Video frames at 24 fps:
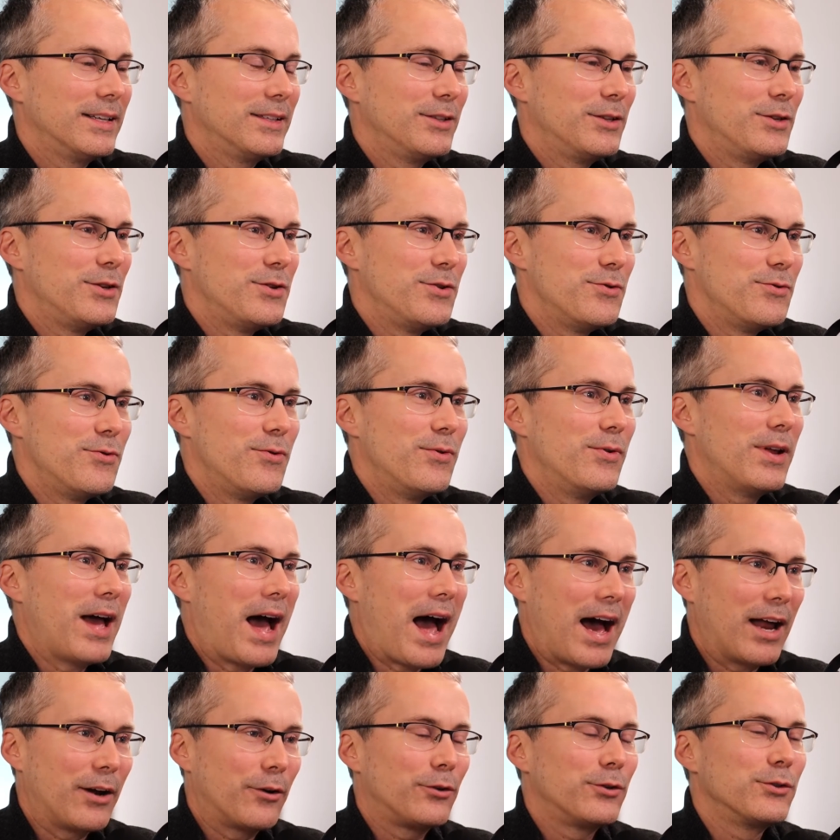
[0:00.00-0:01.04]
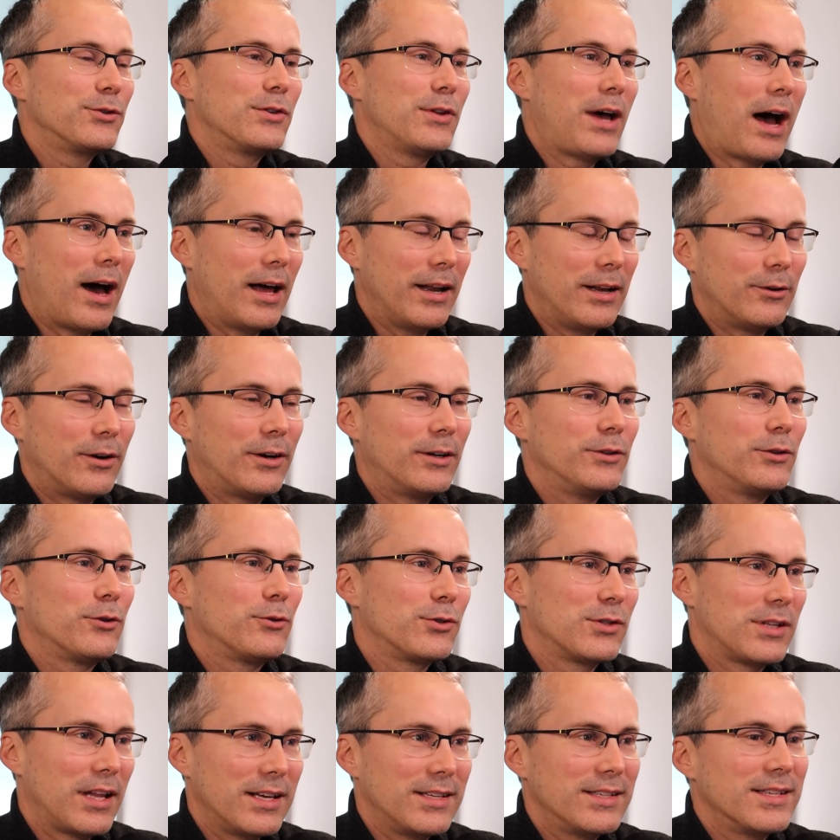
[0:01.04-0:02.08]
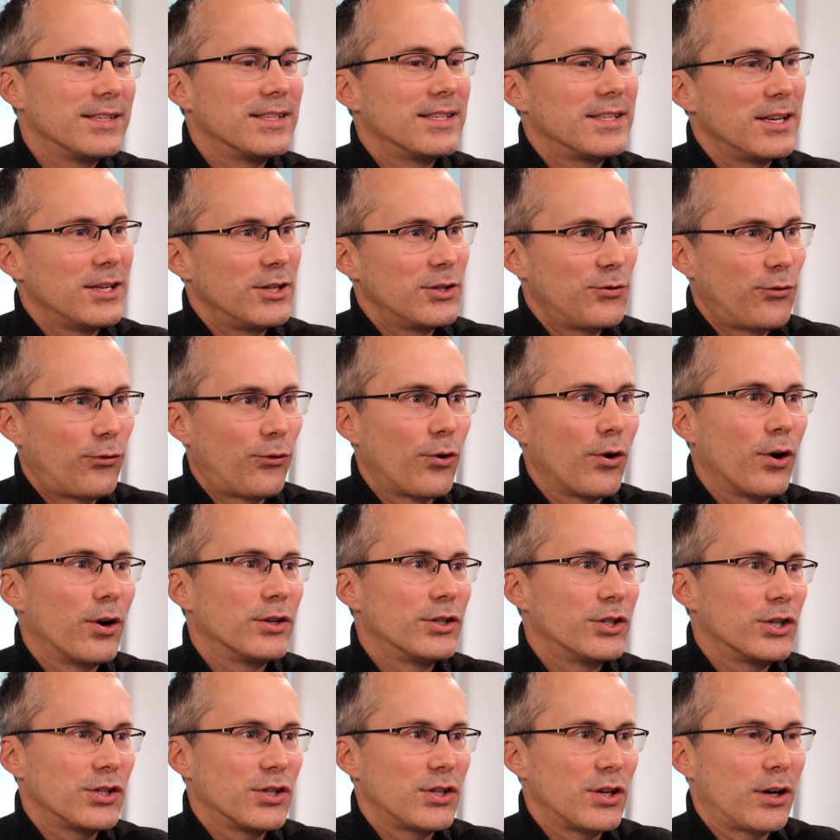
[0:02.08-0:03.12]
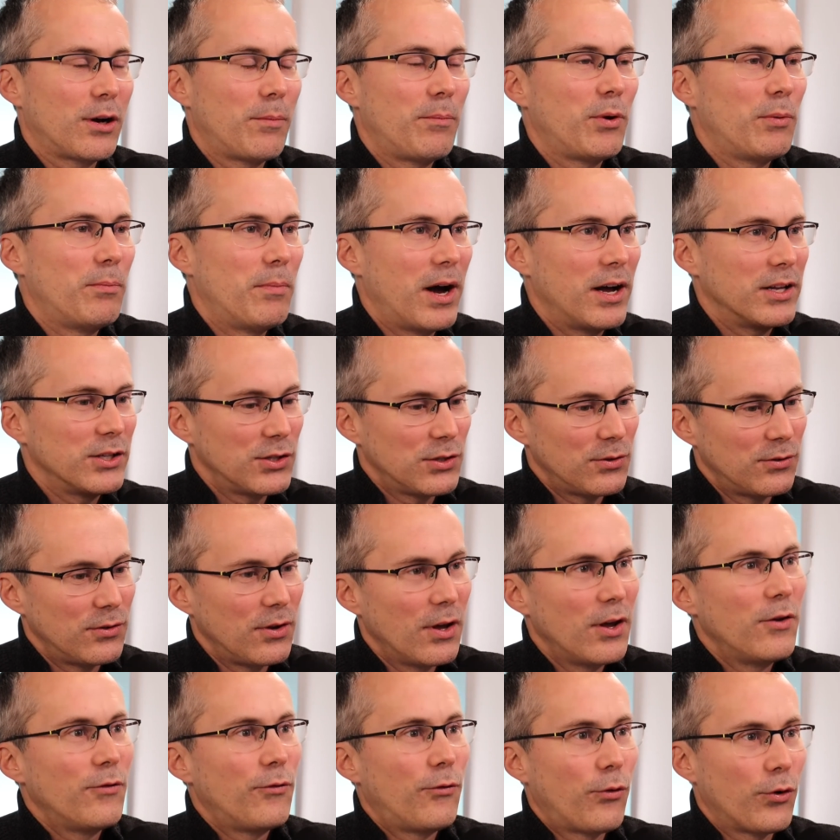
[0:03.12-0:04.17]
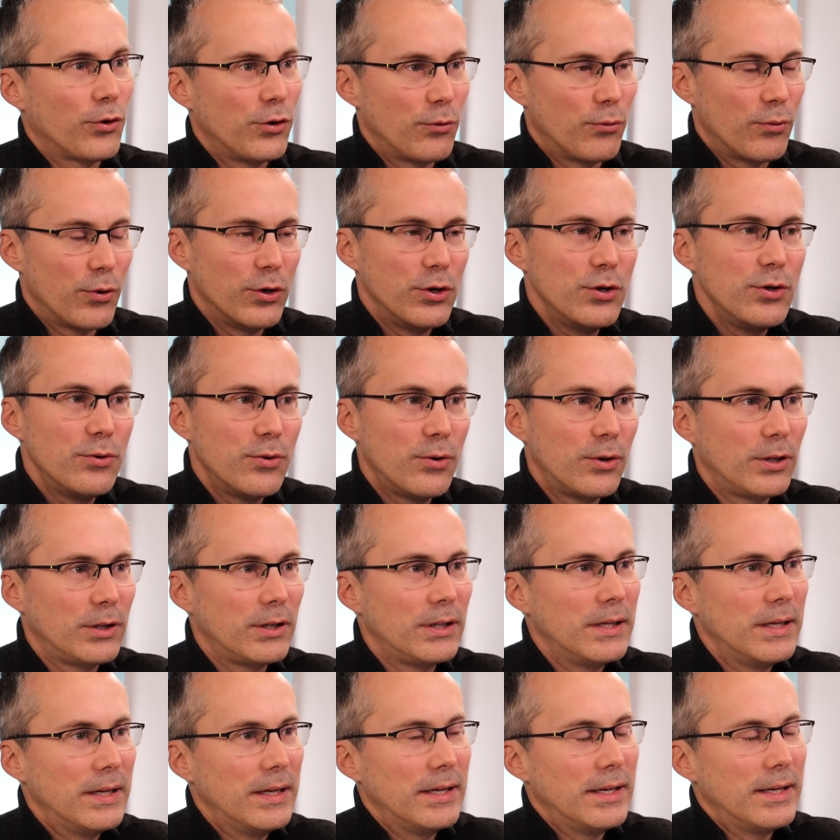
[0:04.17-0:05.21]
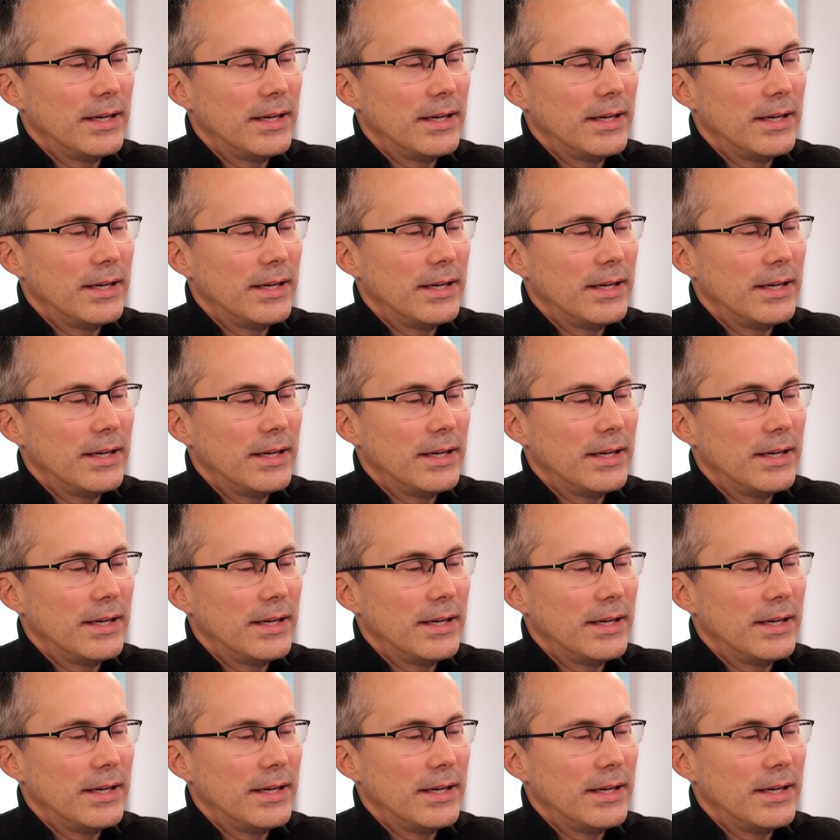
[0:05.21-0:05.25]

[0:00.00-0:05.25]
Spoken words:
Do you add on those licenses for just a couple months for the renewal?